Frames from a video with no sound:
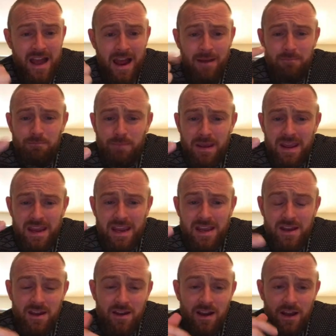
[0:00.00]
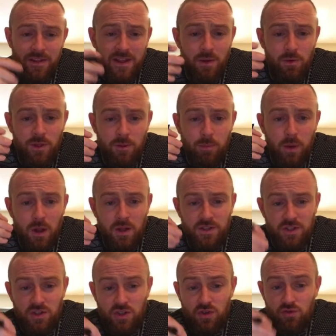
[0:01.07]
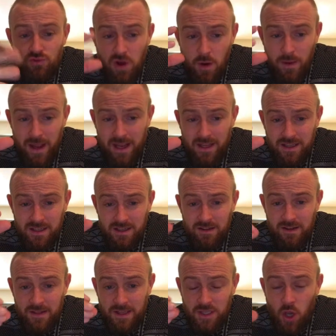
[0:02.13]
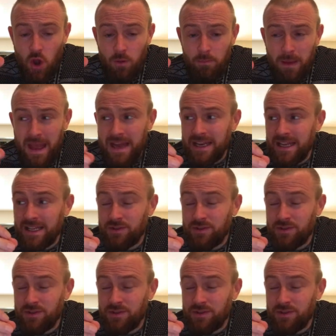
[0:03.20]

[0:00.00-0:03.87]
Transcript: And B, I think when the plants are just growing in this hotbed,